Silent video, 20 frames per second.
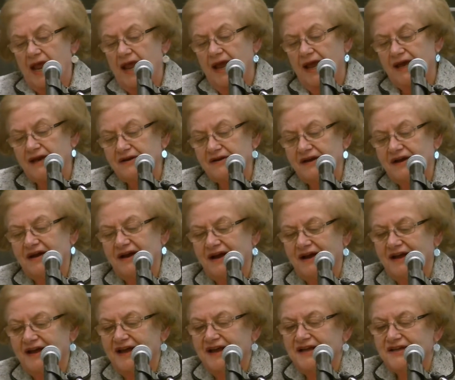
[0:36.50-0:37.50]
And
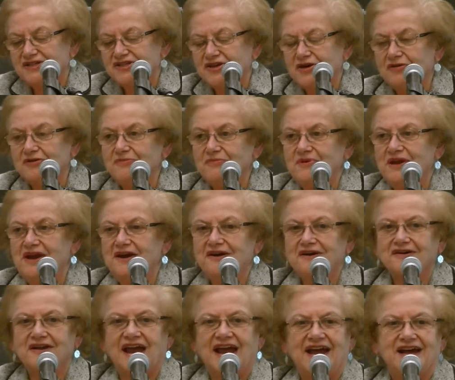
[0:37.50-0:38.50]
so the
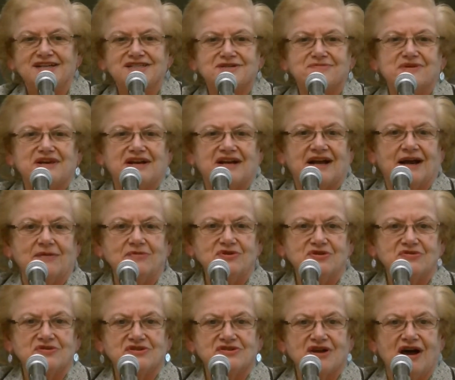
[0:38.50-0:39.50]
mayor asked me to come
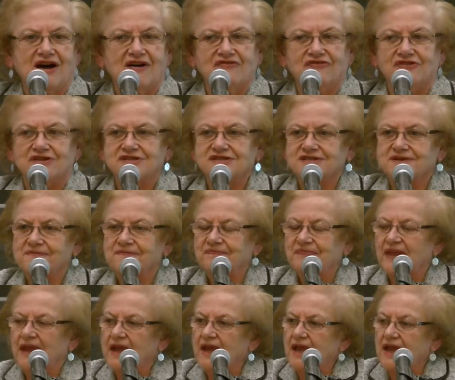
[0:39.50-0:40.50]
to his office,
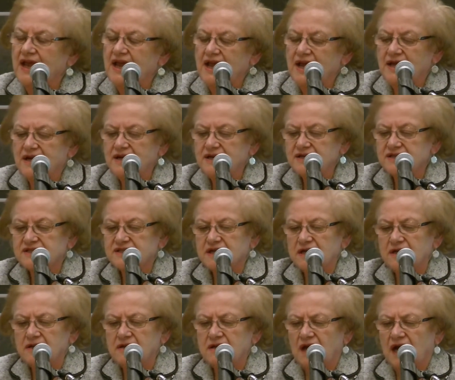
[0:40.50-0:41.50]
and he
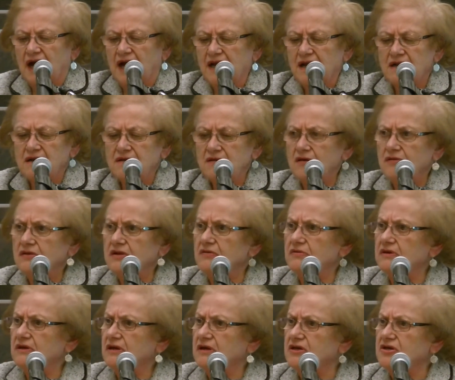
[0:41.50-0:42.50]
said, I didn't know they
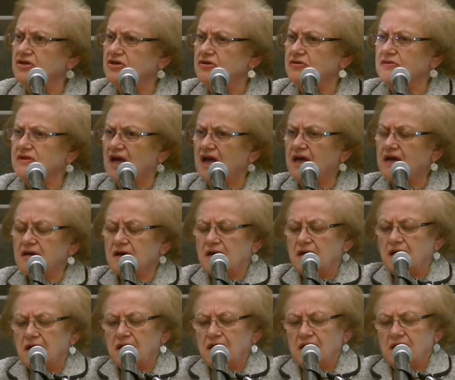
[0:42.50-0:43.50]
were going to do that.
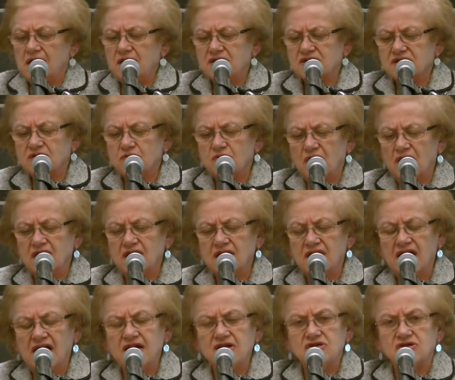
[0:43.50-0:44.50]
He said, what
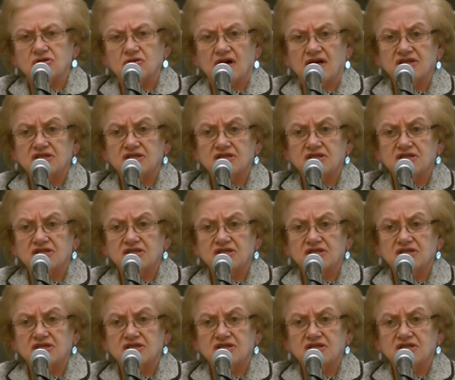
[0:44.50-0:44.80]
can I do?